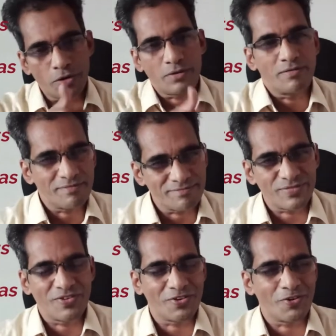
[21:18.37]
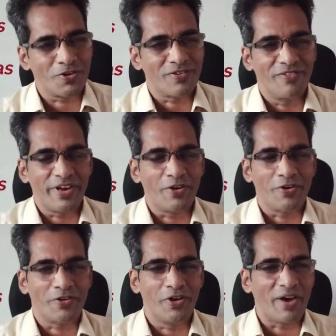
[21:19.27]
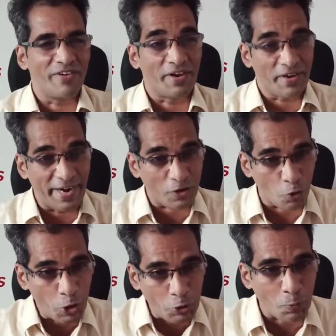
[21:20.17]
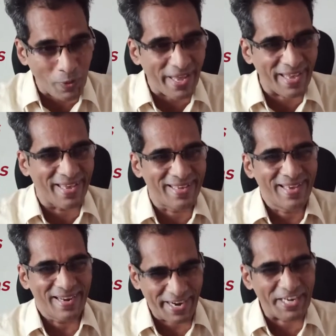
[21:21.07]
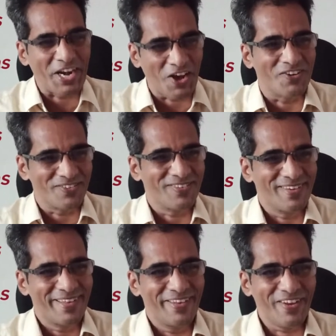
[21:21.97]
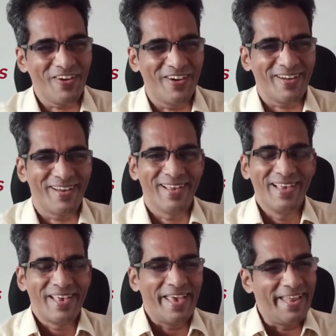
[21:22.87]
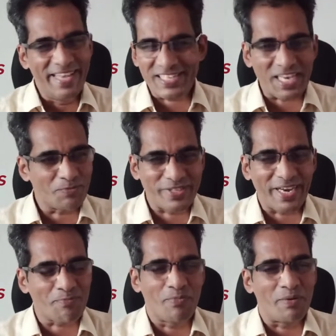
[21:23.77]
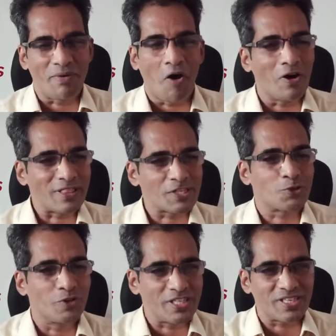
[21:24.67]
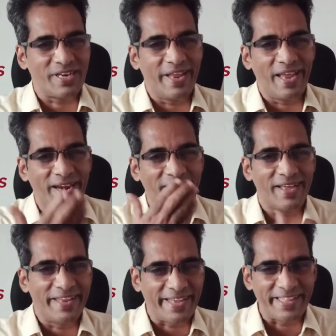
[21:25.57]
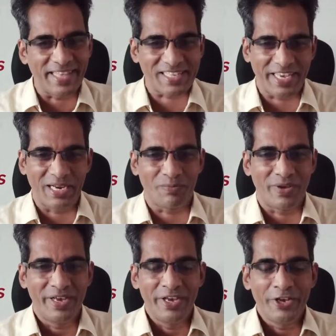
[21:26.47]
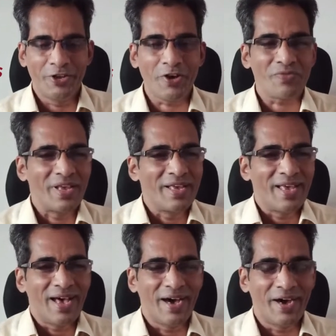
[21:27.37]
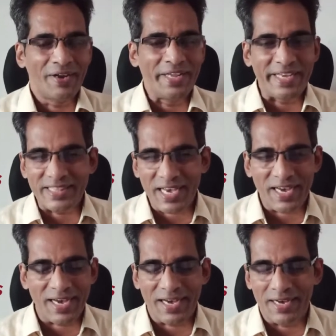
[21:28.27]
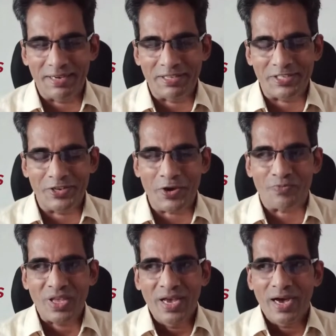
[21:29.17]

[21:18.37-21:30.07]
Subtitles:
Good. Good, good. Very good. You have a great role to play right now. You know, any subject, all the students need Nikita's help. You know, Nikita, you know,